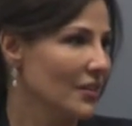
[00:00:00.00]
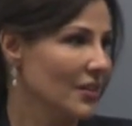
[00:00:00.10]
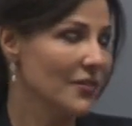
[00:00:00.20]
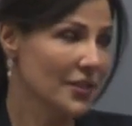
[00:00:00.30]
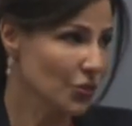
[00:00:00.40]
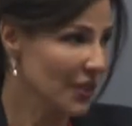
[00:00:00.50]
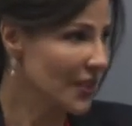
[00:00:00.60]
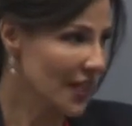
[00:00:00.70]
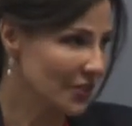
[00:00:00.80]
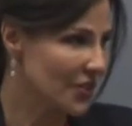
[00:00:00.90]
even to the
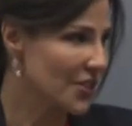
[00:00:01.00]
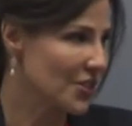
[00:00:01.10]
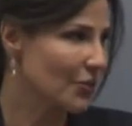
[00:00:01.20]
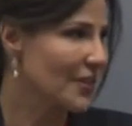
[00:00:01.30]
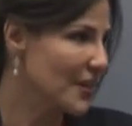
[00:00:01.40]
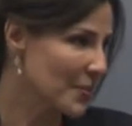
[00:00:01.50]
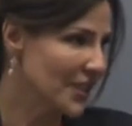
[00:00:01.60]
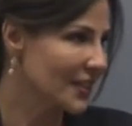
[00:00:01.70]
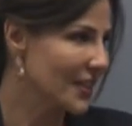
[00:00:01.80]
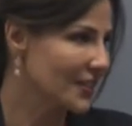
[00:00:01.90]
doctors, to the
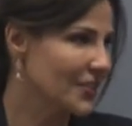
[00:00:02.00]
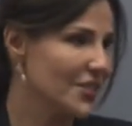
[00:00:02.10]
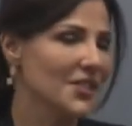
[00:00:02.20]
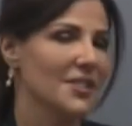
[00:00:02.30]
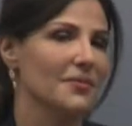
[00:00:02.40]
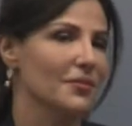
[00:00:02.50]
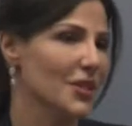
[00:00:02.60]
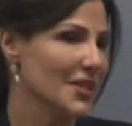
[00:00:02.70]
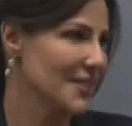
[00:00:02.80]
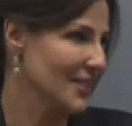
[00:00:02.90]
family doctors,
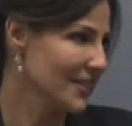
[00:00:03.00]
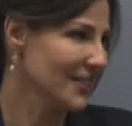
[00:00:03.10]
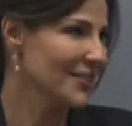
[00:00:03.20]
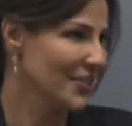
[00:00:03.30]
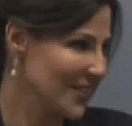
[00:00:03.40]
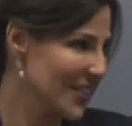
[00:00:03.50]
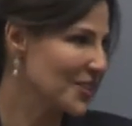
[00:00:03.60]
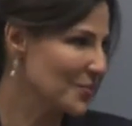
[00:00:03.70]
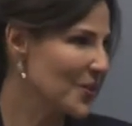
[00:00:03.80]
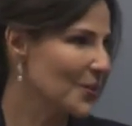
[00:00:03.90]
for instance, because I
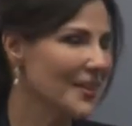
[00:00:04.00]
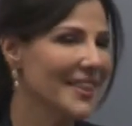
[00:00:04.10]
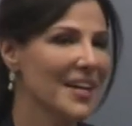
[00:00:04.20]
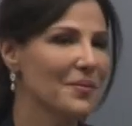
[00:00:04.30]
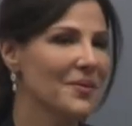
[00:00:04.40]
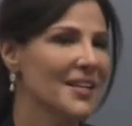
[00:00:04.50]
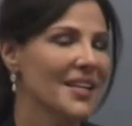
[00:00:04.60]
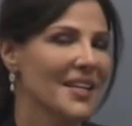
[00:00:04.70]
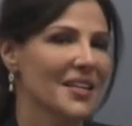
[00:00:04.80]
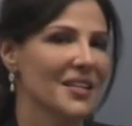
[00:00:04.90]
spoke with them,
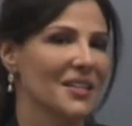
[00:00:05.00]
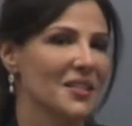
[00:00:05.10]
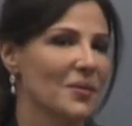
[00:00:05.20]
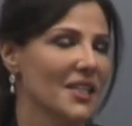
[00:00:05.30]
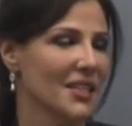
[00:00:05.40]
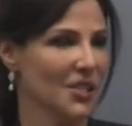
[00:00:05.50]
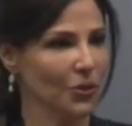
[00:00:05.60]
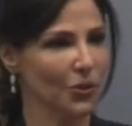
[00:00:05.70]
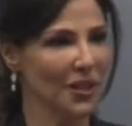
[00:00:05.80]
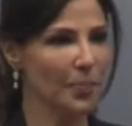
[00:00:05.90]
but also
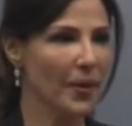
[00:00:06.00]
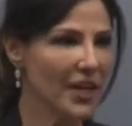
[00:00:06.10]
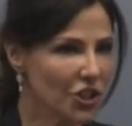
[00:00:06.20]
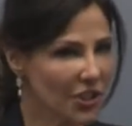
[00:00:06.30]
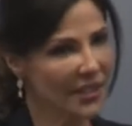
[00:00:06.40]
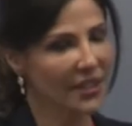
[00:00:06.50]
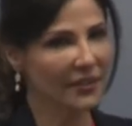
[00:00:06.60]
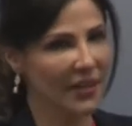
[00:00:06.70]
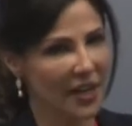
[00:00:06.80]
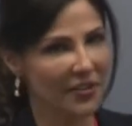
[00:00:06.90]
to the patients
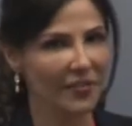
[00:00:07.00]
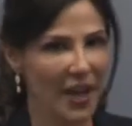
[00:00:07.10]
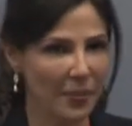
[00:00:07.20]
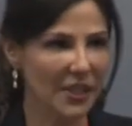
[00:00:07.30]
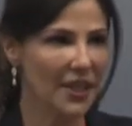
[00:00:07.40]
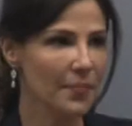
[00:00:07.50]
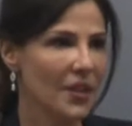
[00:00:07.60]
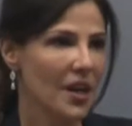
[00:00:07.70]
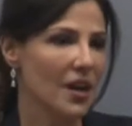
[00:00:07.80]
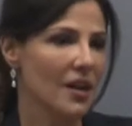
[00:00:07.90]
and their family,
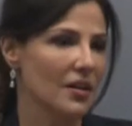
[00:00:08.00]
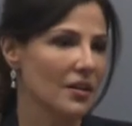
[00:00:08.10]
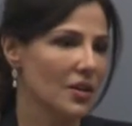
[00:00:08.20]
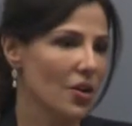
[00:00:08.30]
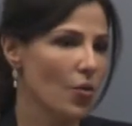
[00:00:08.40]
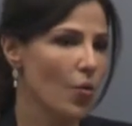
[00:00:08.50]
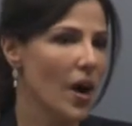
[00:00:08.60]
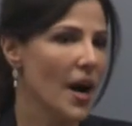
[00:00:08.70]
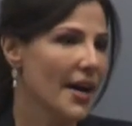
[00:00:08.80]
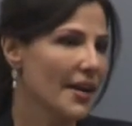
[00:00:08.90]

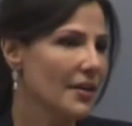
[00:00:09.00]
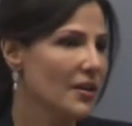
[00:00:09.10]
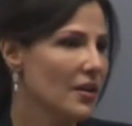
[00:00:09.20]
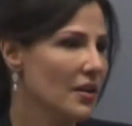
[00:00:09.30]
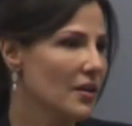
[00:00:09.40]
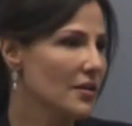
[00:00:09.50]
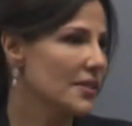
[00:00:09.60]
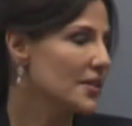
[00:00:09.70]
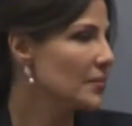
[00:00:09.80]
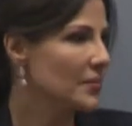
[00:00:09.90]
why
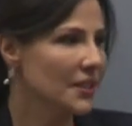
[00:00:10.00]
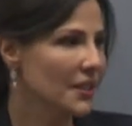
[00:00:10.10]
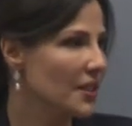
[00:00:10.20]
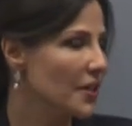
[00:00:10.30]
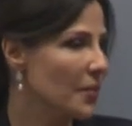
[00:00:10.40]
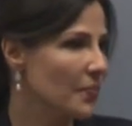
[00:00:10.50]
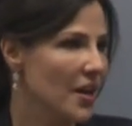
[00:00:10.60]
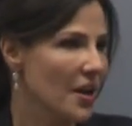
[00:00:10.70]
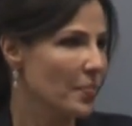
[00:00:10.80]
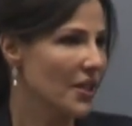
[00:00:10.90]
some
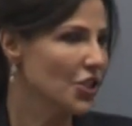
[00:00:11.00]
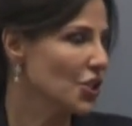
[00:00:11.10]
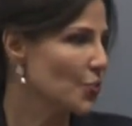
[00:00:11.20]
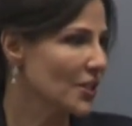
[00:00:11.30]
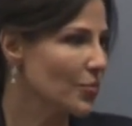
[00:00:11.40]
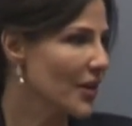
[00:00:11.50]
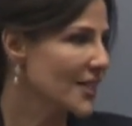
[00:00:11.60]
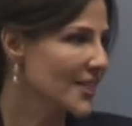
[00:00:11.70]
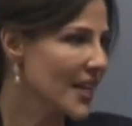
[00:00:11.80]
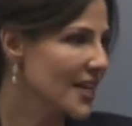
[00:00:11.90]
patients with
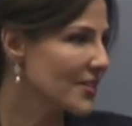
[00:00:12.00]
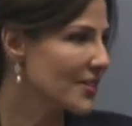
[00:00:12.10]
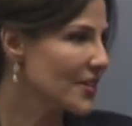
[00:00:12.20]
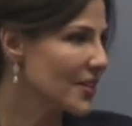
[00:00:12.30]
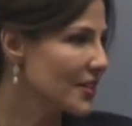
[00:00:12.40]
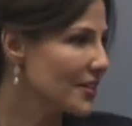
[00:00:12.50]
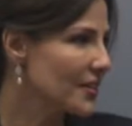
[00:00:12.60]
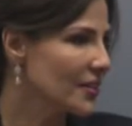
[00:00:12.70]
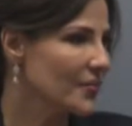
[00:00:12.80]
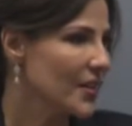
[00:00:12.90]
breast
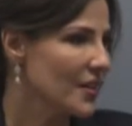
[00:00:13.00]
cancer